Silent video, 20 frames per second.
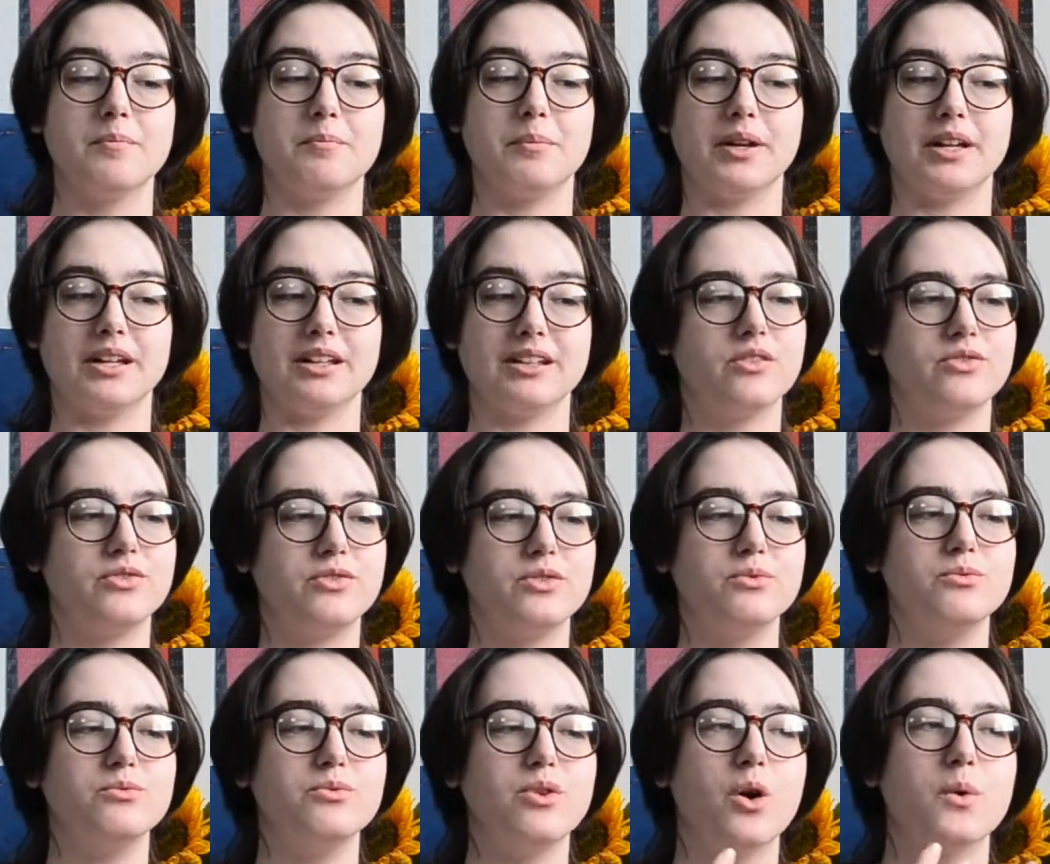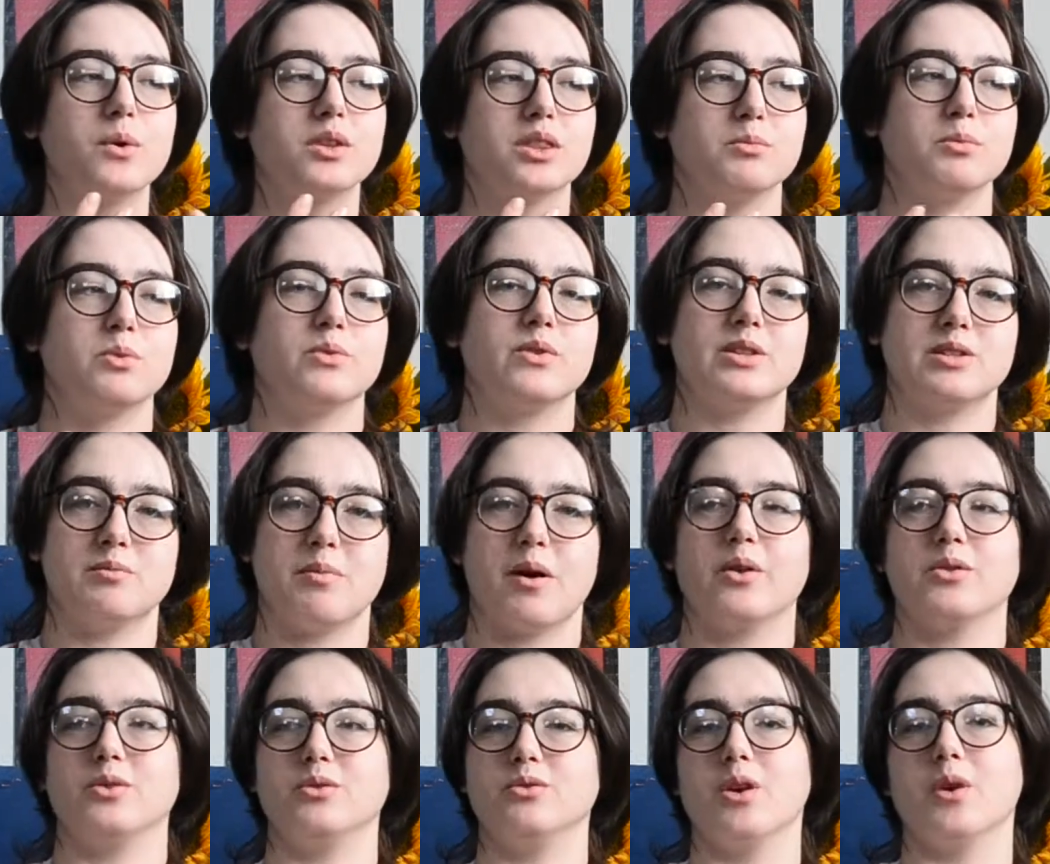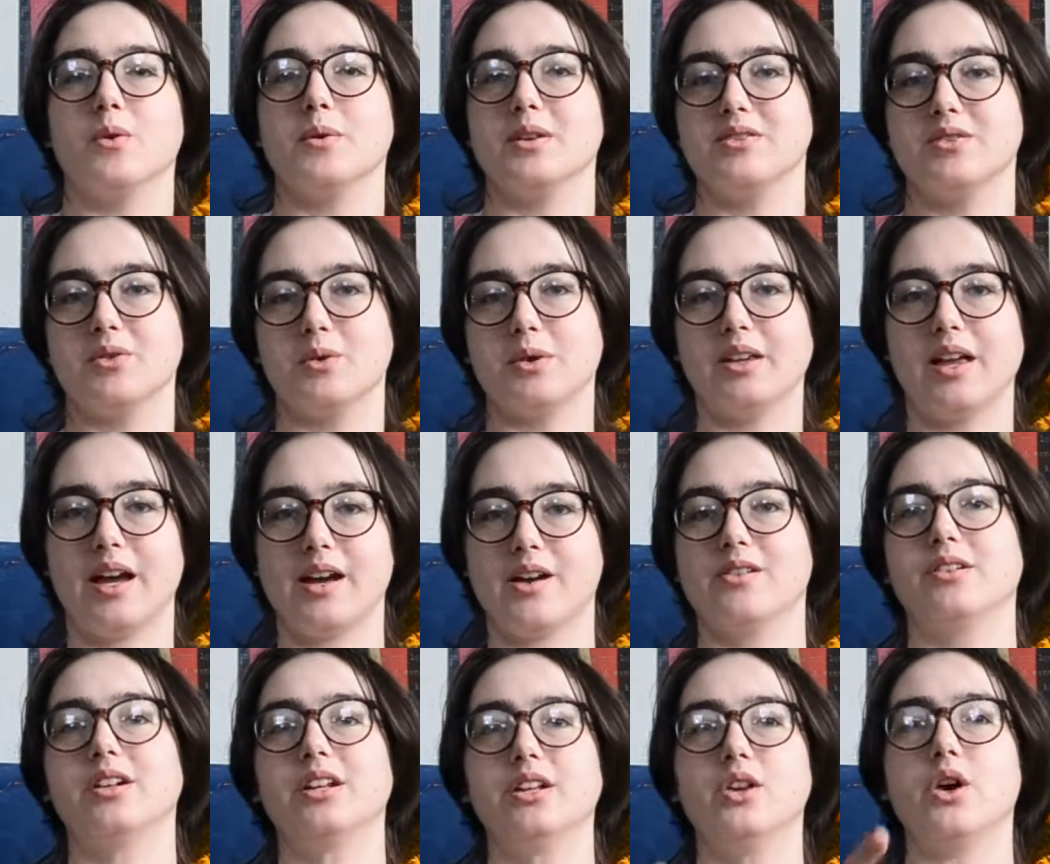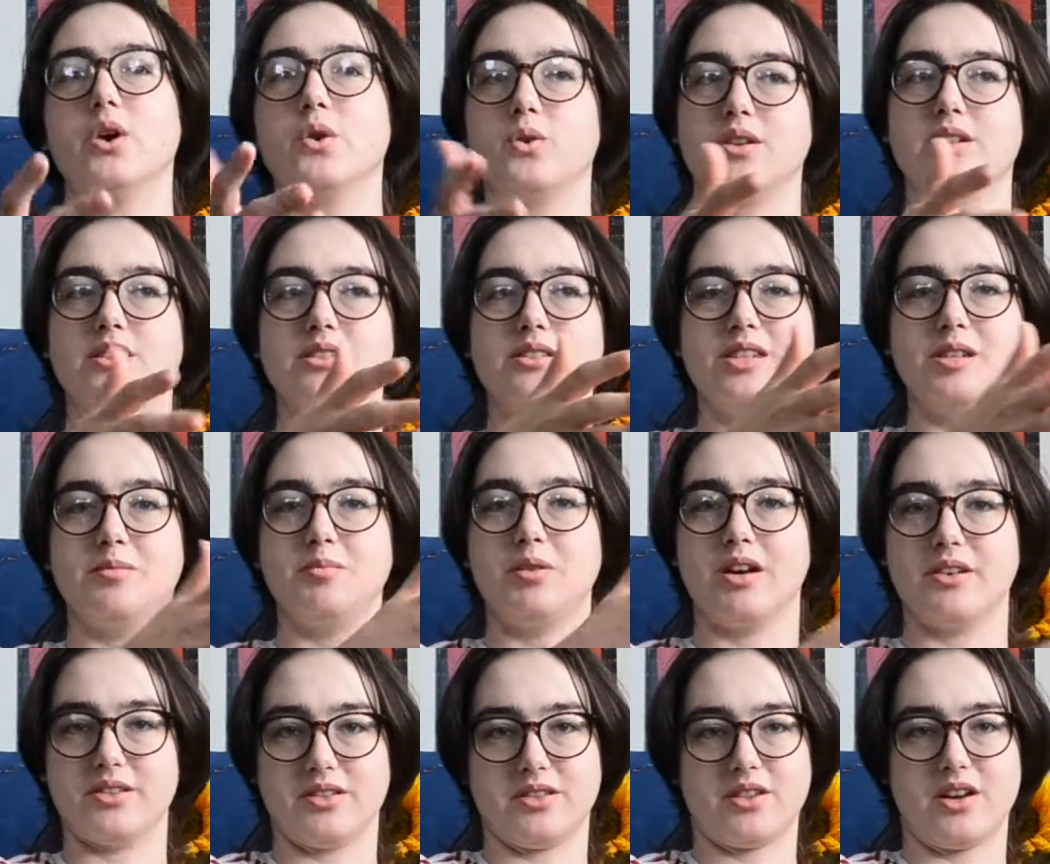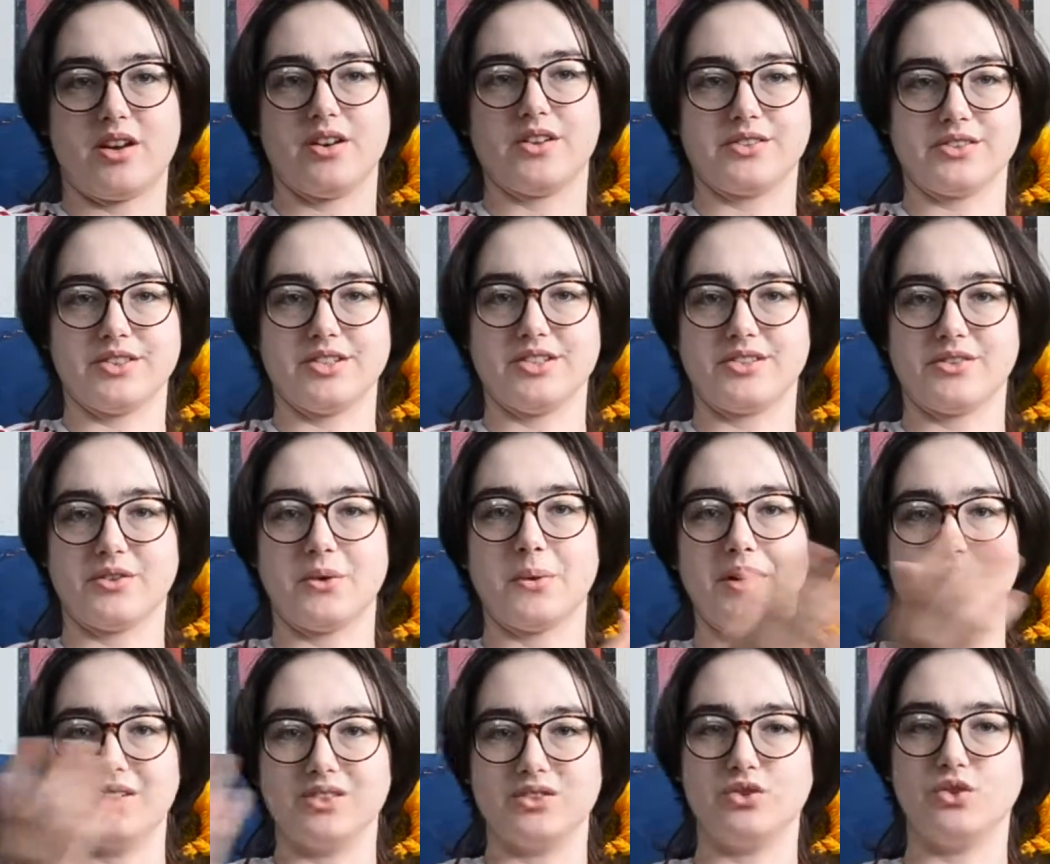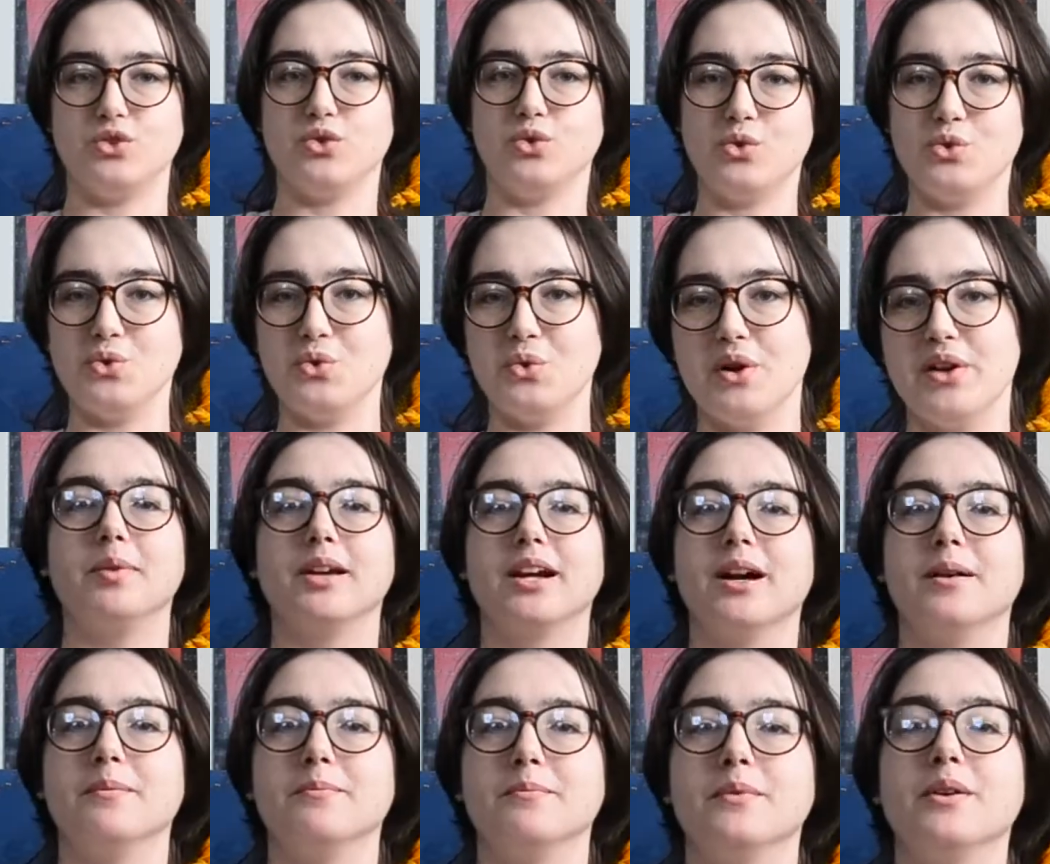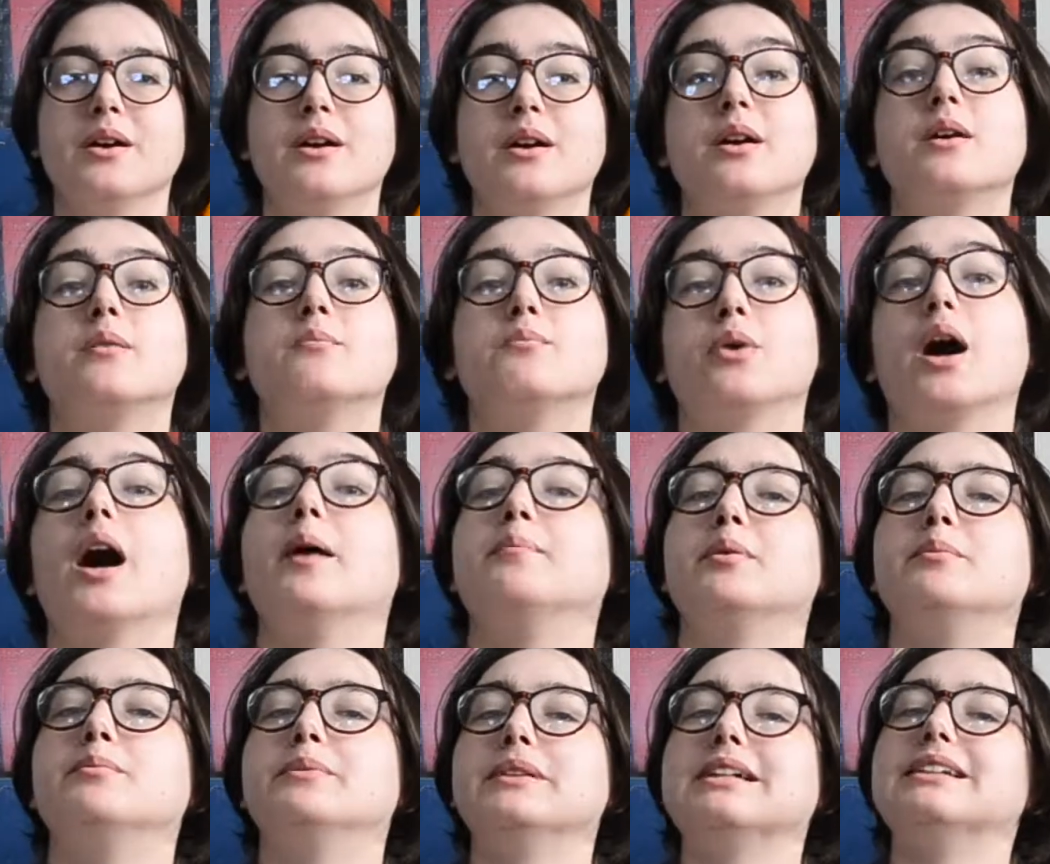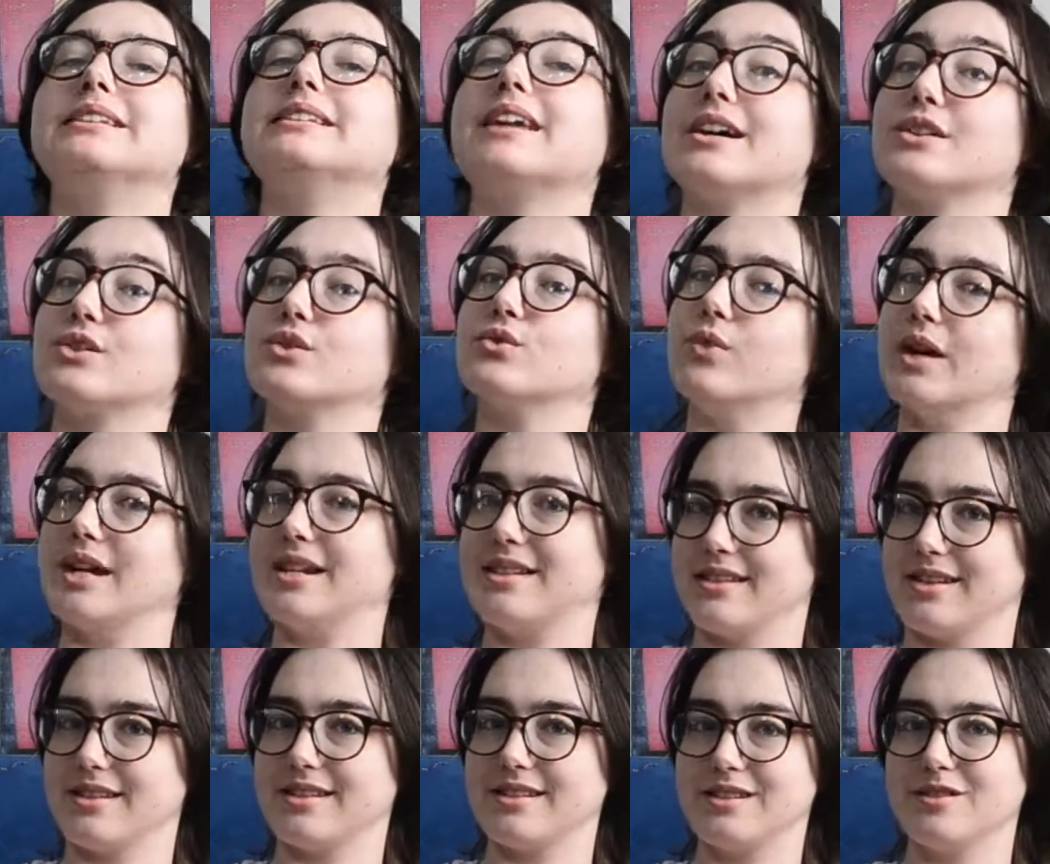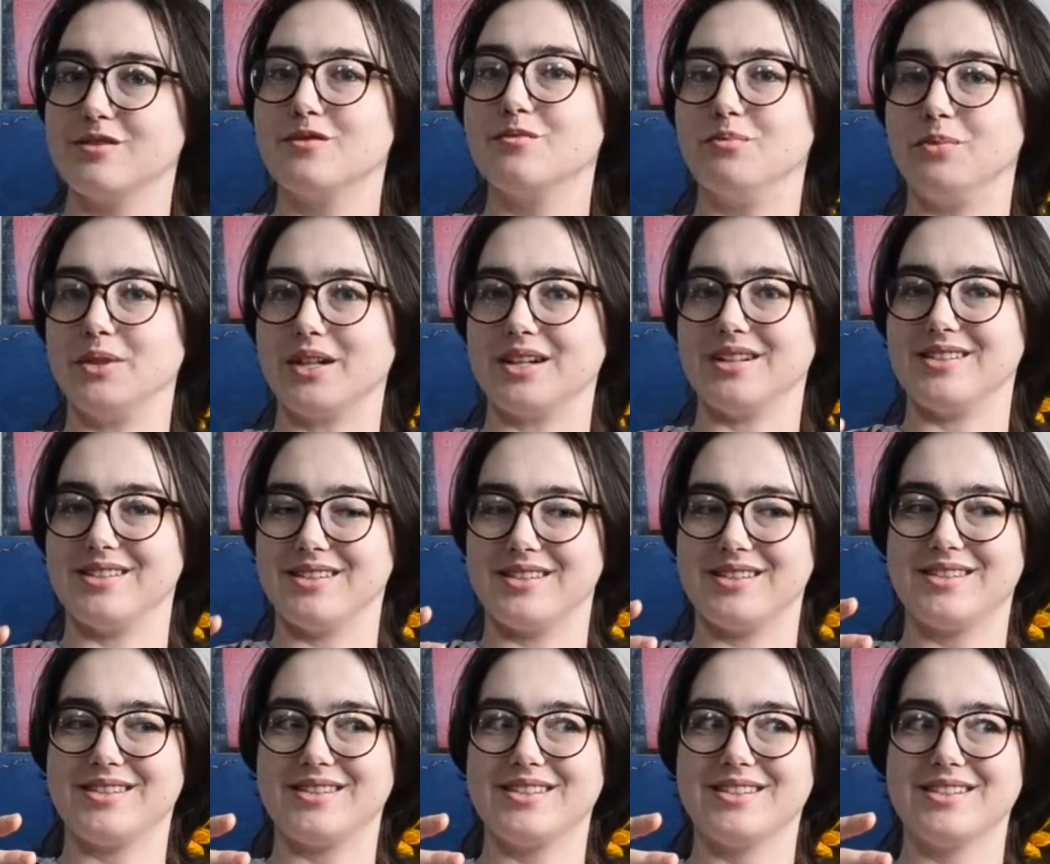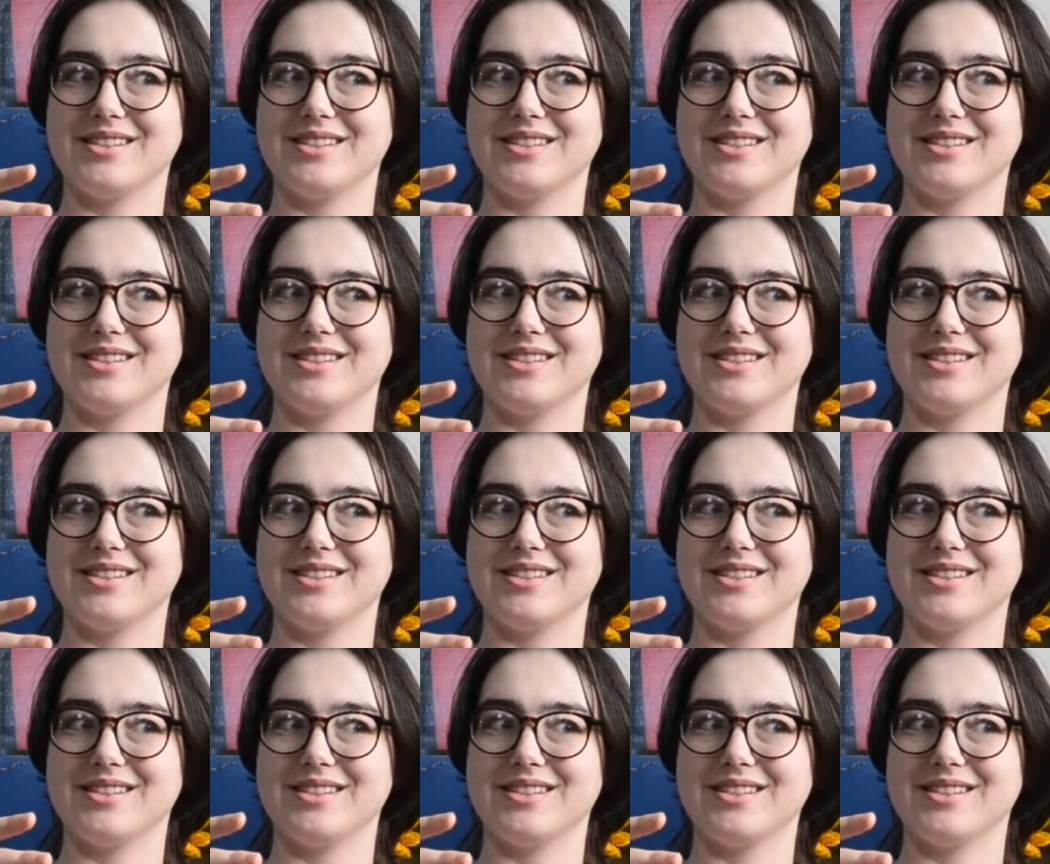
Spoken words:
but if you know what the movie's about and you go into it, I already know that CPL's character is going to become probably less racist because